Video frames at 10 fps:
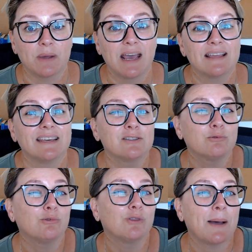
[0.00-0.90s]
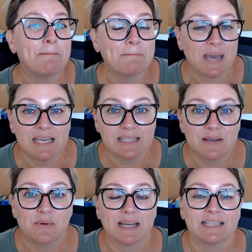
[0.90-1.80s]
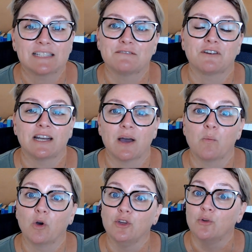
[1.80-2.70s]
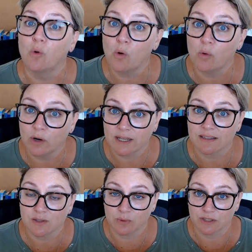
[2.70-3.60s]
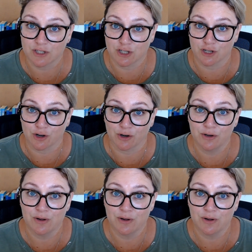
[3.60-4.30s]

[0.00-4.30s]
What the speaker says: these are all amazing ways to find out what your audience wants to know